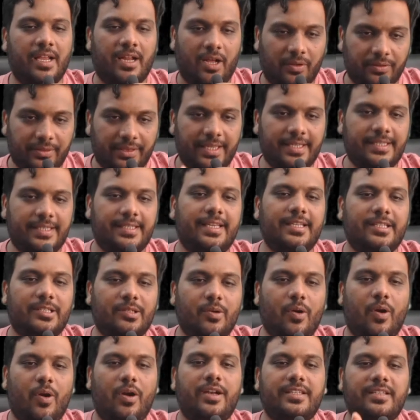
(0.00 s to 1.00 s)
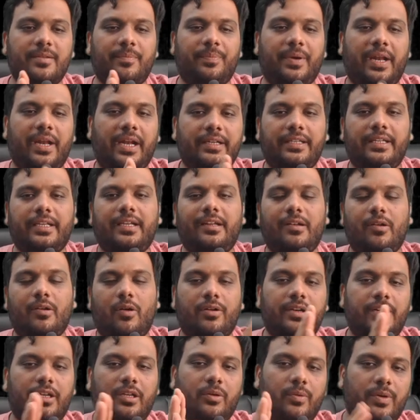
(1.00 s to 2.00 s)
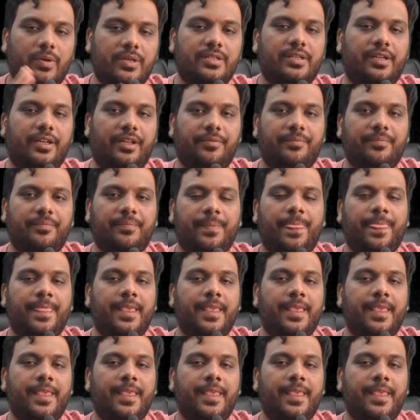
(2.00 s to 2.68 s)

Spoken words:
Now this is called as a practical audit questioning.